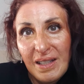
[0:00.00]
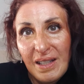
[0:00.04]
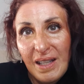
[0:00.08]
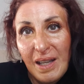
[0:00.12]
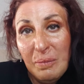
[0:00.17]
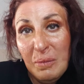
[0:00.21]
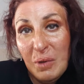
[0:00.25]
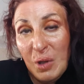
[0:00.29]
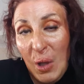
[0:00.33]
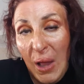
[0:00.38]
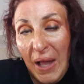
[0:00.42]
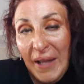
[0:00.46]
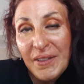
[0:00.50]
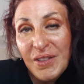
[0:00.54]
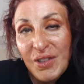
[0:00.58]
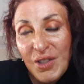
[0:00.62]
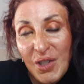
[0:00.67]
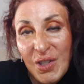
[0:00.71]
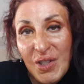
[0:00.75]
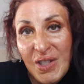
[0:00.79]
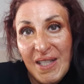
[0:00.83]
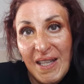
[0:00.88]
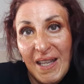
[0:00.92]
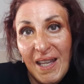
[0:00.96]
I'm glad
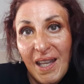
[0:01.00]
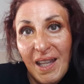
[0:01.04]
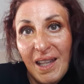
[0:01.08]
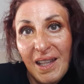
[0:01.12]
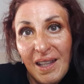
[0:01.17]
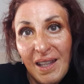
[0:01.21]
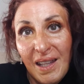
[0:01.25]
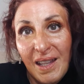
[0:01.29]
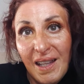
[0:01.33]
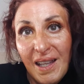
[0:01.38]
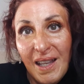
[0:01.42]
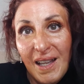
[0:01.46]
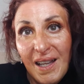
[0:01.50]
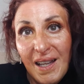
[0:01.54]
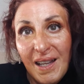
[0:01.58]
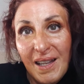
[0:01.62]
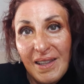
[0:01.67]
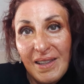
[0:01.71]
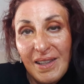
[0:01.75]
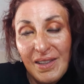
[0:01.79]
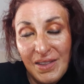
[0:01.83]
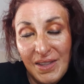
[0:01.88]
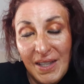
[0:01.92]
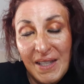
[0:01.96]
to say
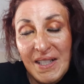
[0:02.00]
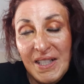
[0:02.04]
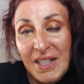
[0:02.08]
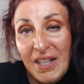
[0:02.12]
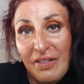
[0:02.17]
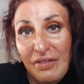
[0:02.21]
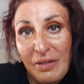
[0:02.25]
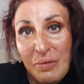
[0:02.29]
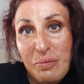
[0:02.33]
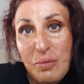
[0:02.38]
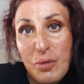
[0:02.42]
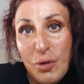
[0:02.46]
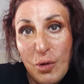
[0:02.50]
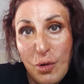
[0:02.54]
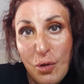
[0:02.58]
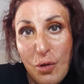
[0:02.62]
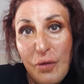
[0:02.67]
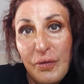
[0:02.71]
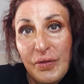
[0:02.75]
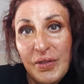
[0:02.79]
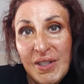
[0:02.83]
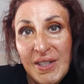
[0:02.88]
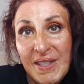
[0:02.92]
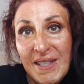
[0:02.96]
that things have
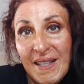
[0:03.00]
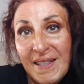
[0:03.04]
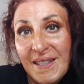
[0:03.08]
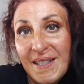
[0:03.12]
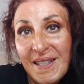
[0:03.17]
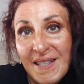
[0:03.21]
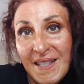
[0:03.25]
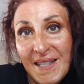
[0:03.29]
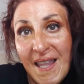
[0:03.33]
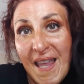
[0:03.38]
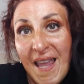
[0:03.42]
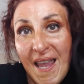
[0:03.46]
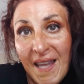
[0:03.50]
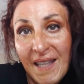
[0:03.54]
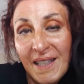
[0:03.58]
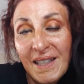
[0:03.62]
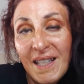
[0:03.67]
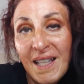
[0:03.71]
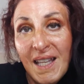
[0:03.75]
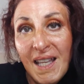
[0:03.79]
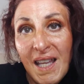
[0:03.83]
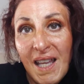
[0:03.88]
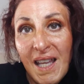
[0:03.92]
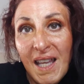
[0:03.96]
improved since
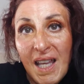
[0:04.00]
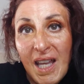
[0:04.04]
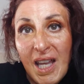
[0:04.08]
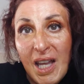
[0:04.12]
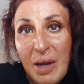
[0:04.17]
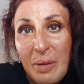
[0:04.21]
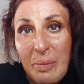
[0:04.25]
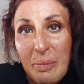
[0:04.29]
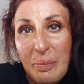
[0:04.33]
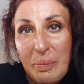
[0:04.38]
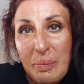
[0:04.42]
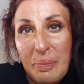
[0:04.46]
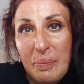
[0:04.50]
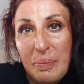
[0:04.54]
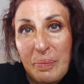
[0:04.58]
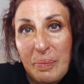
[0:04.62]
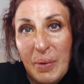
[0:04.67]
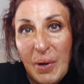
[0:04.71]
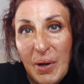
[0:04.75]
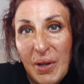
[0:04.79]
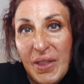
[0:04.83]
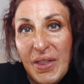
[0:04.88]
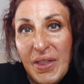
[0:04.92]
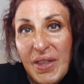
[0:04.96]
then,
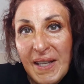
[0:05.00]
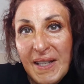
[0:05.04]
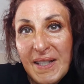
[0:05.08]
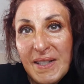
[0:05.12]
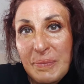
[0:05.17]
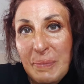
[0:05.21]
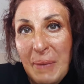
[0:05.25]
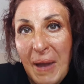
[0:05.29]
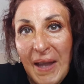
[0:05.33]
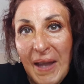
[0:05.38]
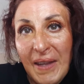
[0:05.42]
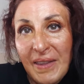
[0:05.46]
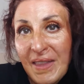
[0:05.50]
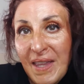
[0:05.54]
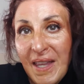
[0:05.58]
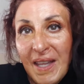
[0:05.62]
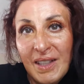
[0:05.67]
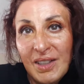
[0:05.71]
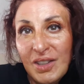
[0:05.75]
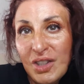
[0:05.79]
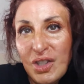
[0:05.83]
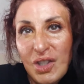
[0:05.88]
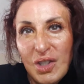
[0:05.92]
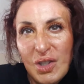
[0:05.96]
but things back
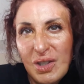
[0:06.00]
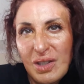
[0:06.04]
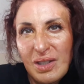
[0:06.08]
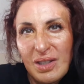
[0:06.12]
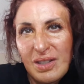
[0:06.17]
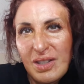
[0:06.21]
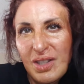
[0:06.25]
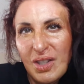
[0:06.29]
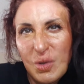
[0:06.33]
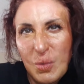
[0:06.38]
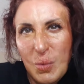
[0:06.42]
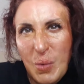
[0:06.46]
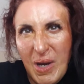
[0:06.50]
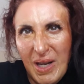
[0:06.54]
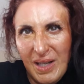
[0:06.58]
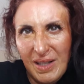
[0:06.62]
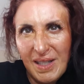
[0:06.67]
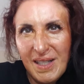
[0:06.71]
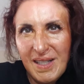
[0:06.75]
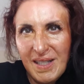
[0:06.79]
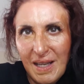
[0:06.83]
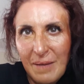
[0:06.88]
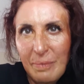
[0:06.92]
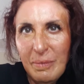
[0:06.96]
then just weren't the
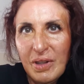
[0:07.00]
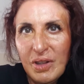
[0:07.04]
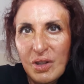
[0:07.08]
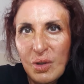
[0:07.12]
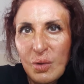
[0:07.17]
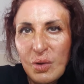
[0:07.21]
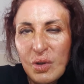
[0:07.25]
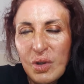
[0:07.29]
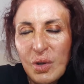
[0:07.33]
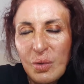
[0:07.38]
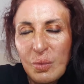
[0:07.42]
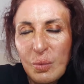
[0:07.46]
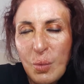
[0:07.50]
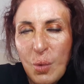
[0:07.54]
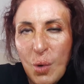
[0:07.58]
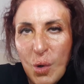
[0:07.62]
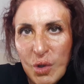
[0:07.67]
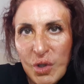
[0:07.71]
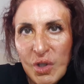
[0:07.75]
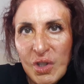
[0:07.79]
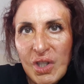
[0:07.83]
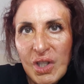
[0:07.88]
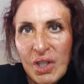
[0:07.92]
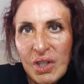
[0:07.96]
same, and there
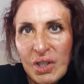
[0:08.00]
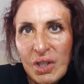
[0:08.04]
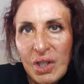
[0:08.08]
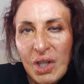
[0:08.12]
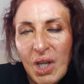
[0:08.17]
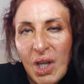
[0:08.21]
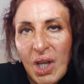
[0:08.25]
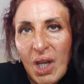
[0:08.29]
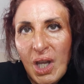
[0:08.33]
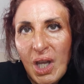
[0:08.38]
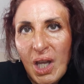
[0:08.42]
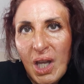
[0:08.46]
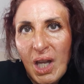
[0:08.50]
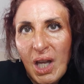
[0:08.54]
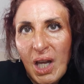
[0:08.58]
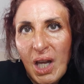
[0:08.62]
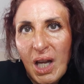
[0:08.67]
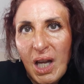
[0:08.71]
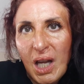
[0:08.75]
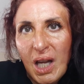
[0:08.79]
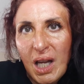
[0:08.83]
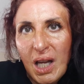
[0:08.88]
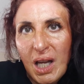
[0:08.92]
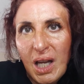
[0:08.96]
wasn't
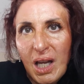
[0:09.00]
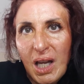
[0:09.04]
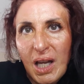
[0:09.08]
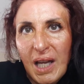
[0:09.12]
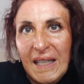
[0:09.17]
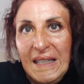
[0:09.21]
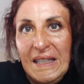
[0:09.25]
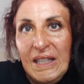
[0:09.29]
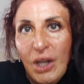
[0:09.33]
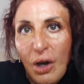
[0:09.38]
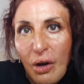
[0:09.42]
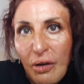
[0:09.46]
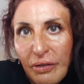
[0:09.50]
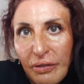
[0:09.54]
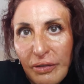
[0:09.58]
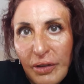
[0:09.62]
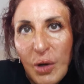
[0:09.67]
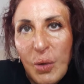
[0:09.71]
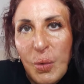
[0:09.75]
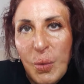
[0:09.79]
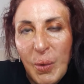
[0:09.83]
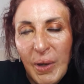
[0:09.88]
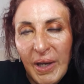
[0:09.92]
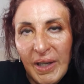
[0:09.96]
enough
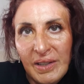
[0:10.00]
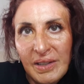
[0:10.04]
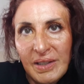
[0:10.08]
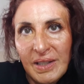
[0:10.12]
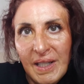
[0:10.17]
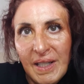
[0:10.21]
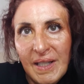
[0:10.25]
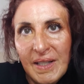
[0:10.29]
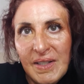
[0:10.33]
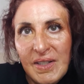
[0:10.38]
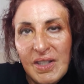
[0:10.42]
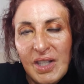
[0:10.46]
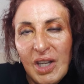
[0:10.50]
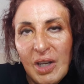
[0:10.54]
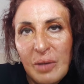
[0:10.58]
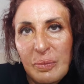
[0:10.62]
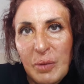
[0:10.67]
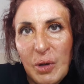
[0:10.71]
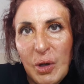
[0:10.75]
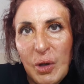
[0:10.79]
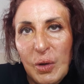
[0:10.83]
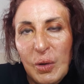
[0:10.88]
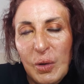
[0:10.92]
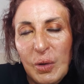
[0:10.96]
awareness
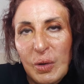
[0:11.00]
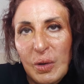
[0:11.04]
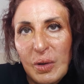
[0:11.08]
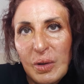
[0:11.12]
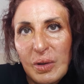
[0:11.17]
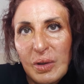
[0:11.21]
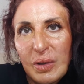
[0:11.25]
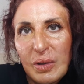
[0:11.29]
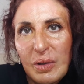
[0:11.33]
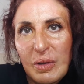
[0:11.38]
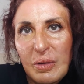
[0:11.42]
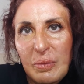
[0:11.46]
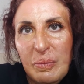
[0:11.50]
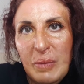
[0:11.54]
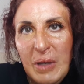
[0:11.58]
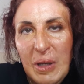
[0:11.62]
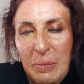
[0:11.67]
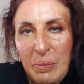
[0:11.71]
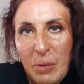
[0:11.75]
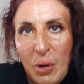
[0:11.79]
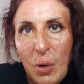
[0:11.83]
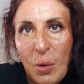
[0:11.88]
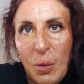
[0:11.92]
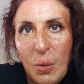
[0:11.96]
about
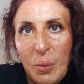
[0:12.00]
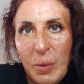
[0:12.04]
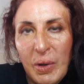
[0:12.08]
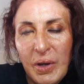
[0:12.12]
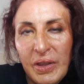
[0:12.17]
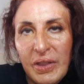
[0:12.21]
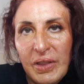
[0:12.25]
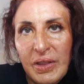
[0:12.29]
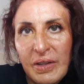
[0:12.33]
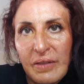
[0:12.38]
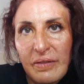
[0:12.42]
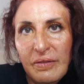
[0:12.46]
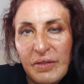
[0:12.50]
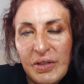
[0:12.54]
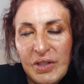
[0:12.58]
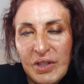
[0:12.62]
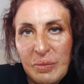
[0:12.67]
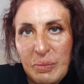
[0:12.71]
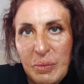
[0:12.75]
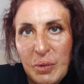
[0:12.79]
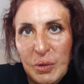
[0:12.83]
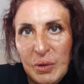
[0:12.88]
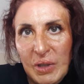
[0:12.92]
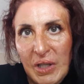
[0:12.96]
people with
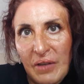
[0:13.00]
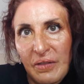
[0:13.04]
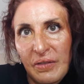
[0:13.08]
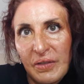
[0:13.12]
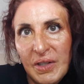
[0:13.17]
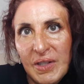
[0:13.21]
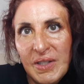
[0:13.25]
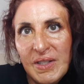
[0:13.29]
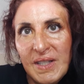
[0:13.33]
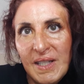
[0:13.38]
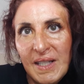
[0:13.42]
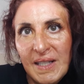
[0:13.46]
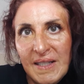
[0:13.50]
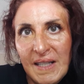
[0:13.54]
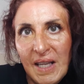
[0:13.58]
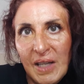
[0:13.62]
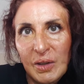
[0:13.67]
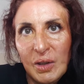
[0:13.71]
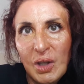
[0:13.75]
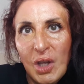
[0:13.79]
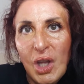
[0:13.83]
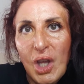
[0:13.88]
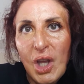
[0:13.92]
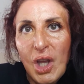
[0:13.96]
visible differences
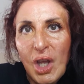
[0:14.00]
and